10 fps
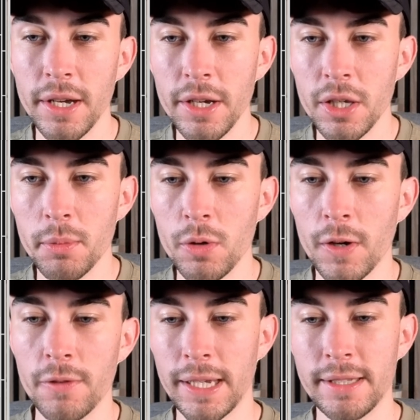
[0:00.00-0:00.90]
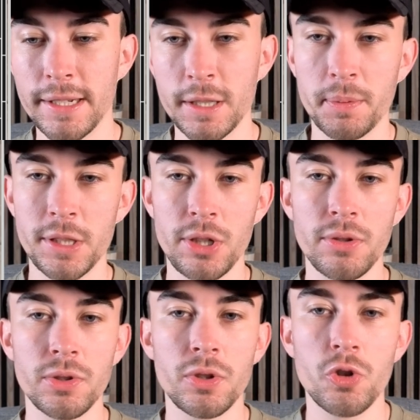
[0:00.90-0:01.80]
you move over into these
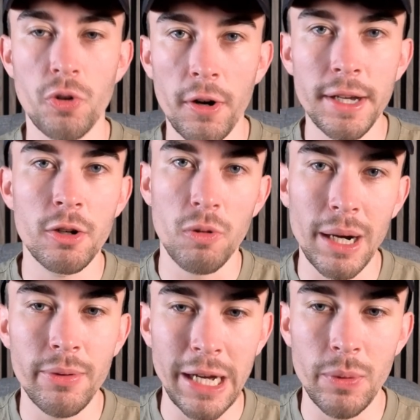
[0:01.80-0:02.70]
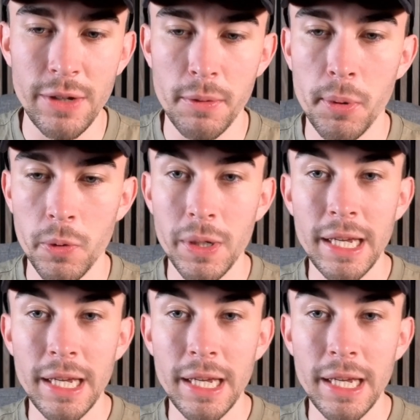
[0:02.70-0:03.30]
positions to try and crowd out Liverpool.